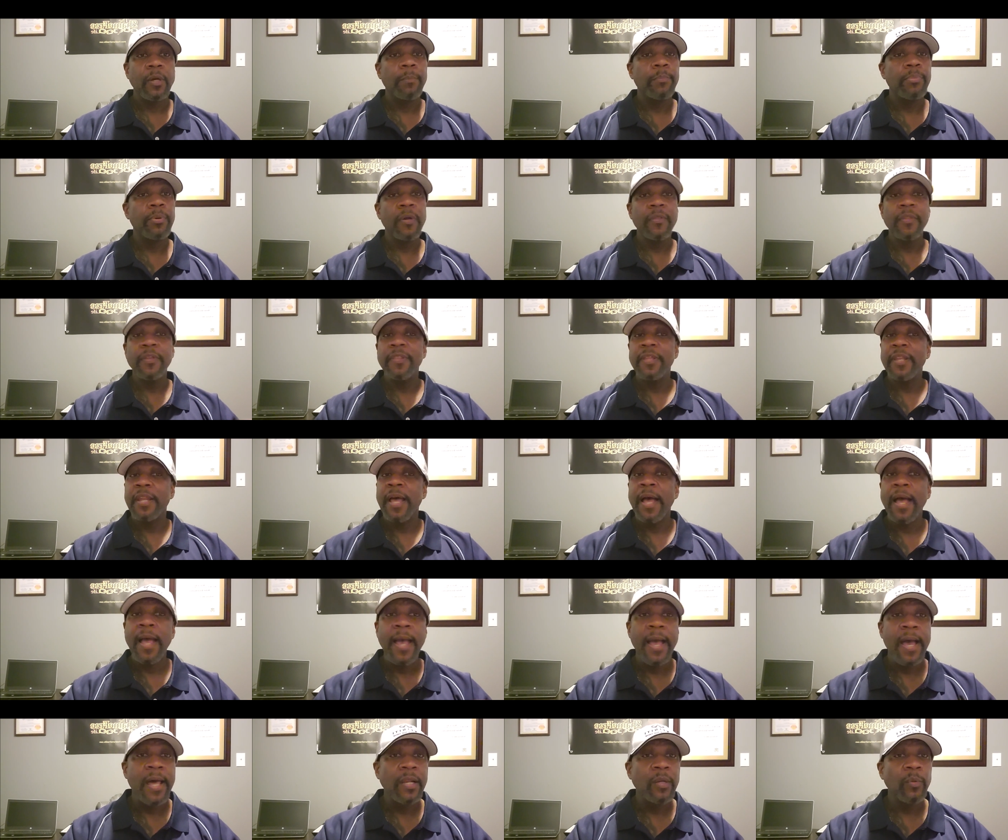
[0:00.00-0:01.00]
brother that I
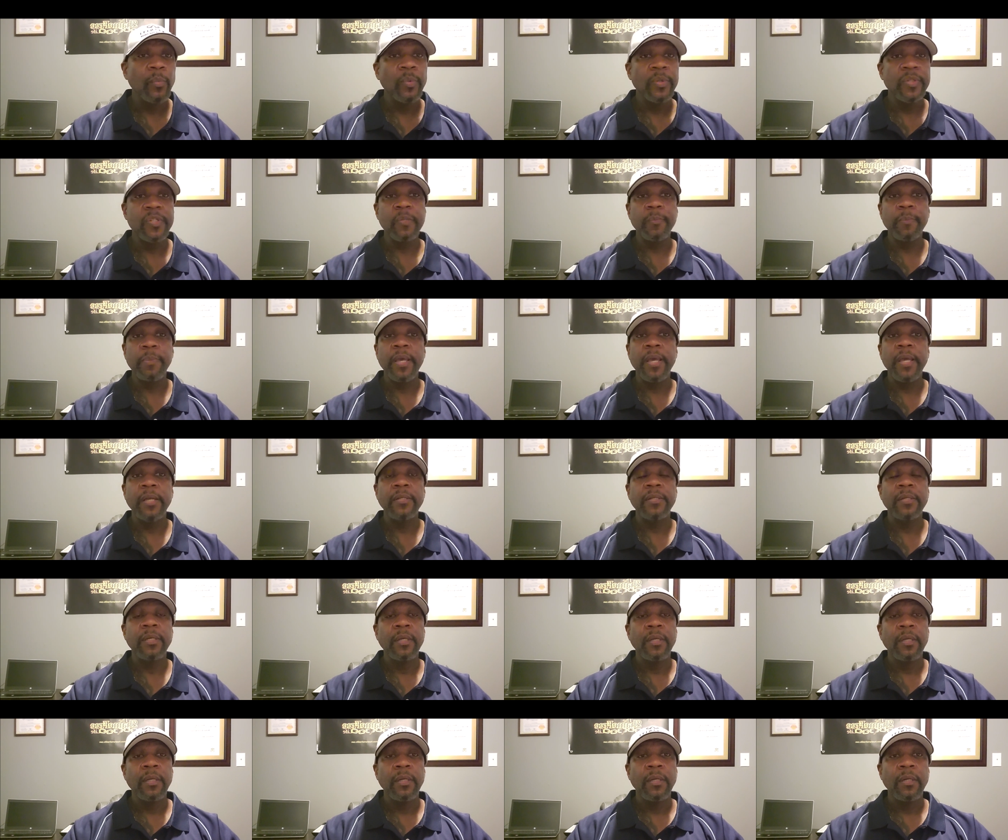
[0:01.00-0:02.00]
highly respect.
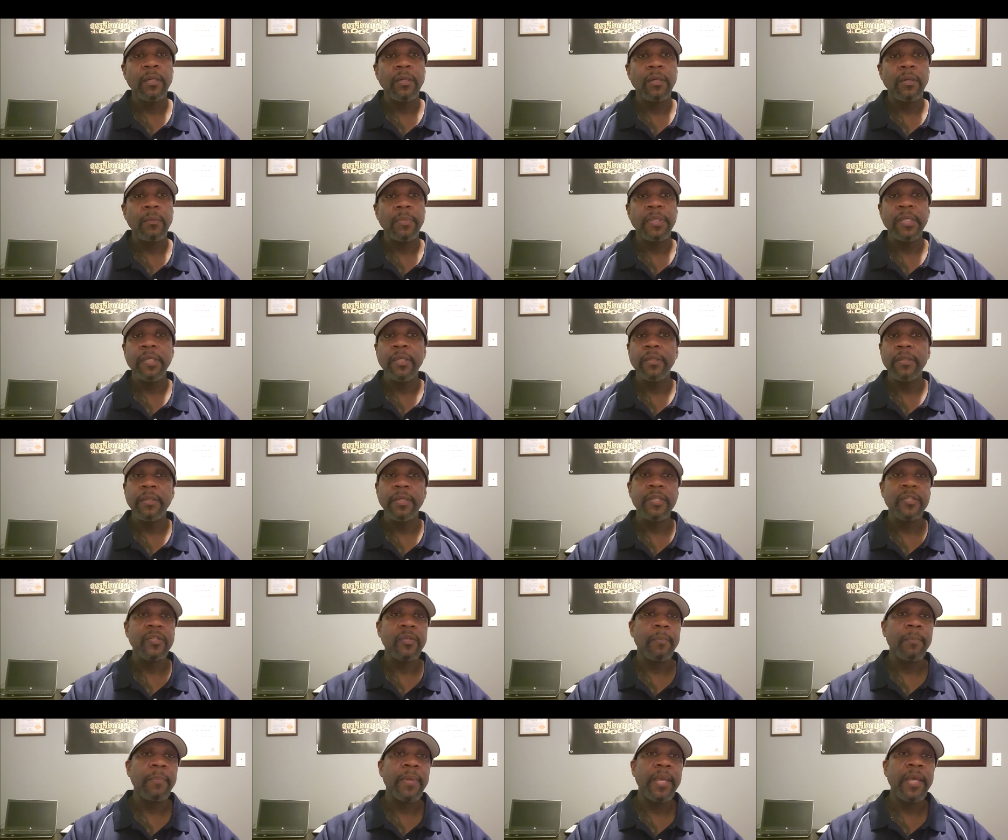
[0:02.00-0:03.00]

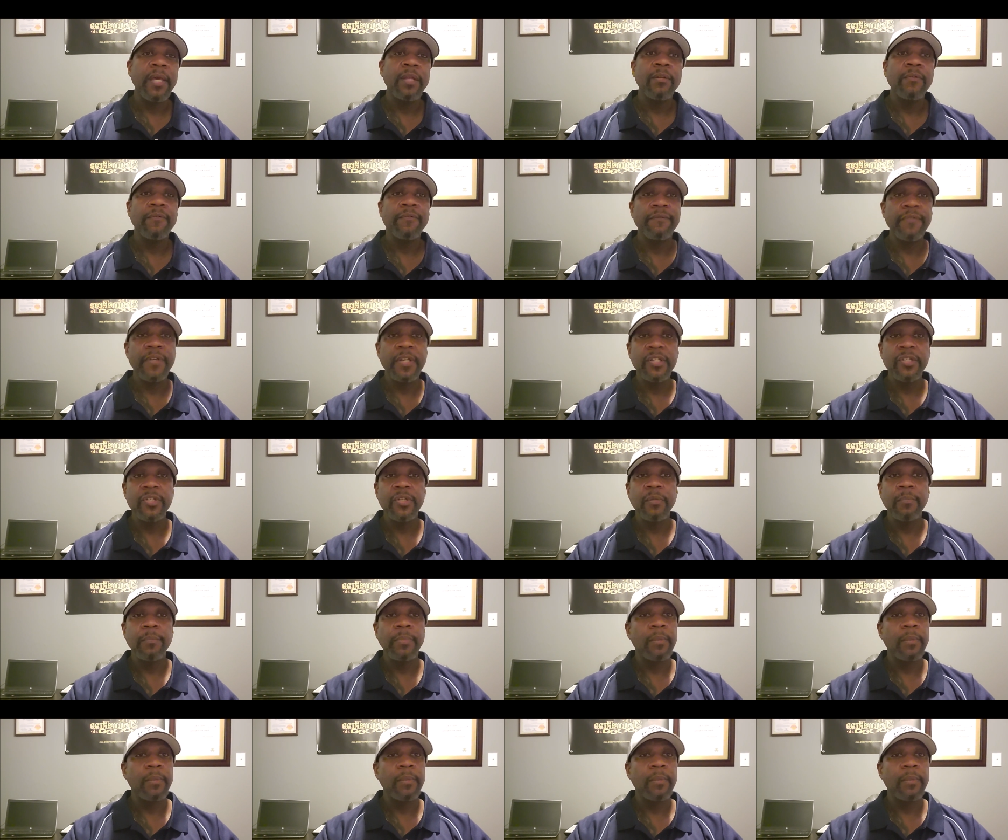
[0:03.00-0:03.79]
He's a man of vision,